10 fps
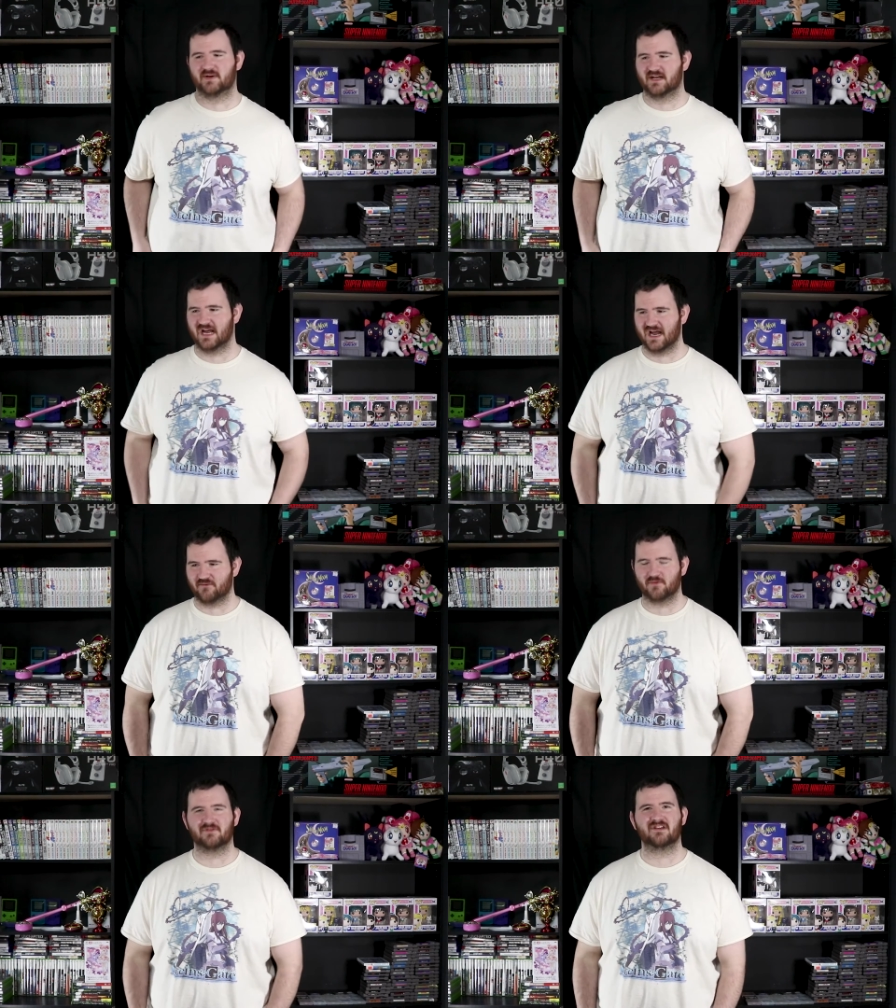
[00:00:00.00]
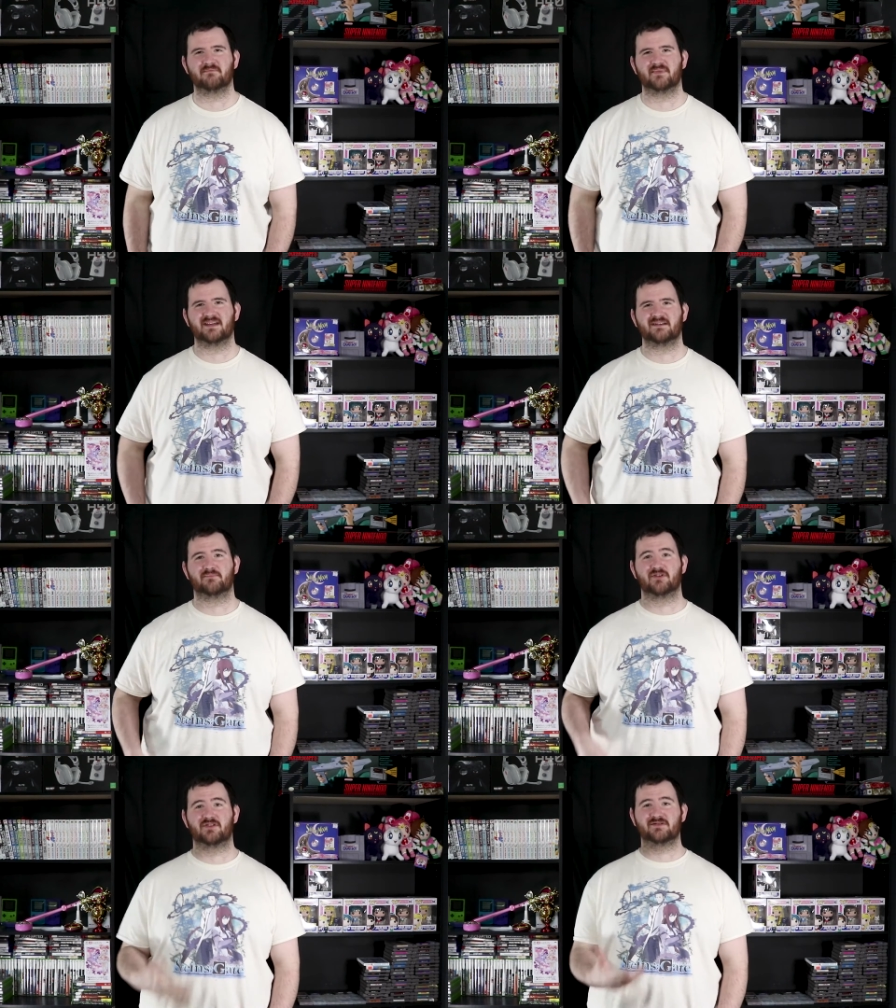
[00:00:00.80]
but I haven't really been
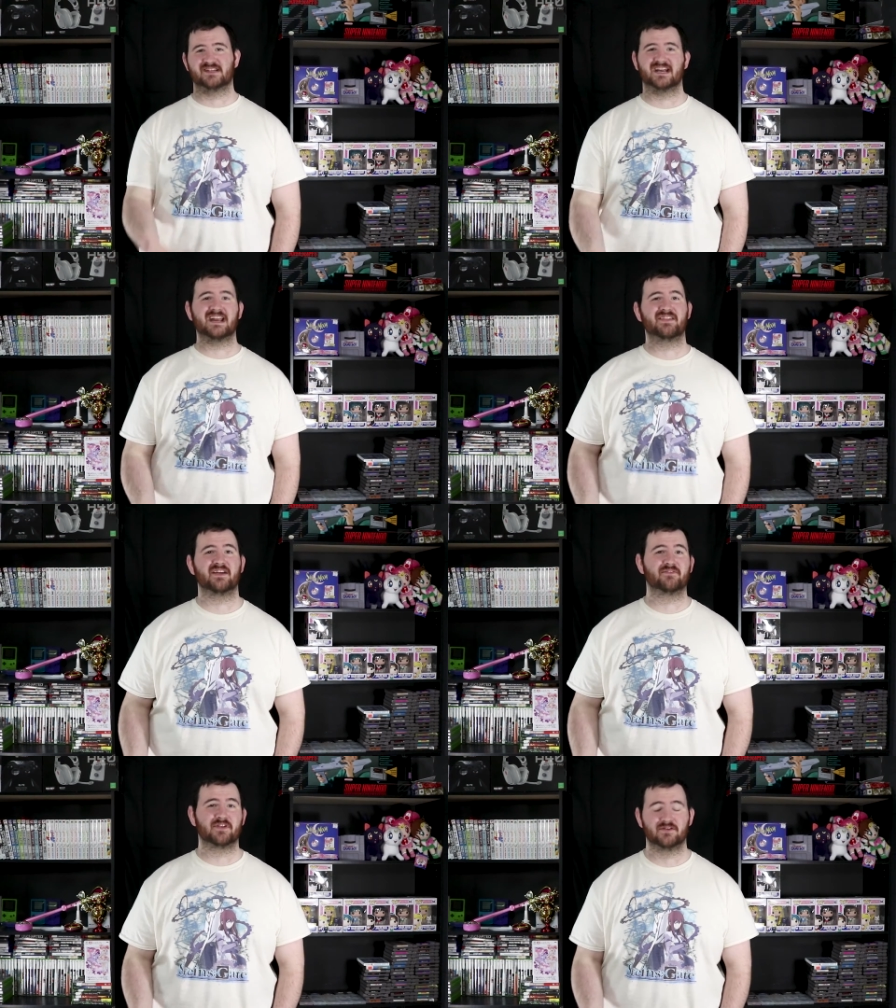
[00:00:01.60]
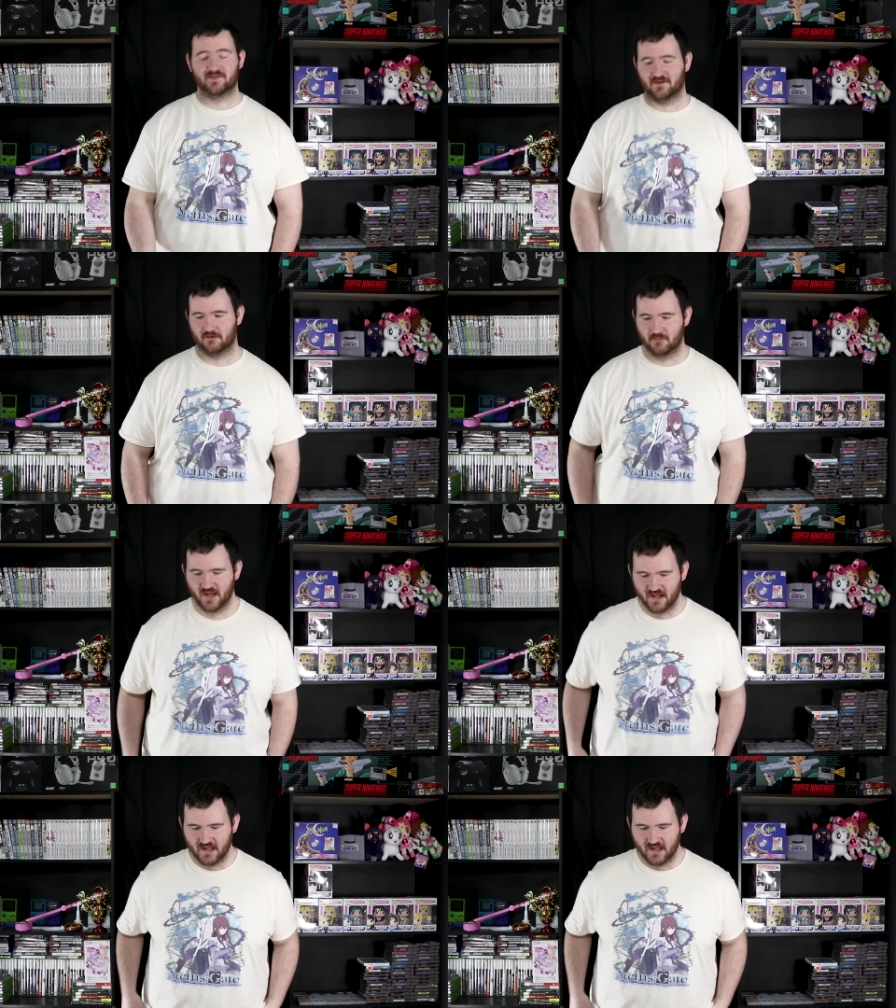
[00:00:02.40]
producing anything for YouTube.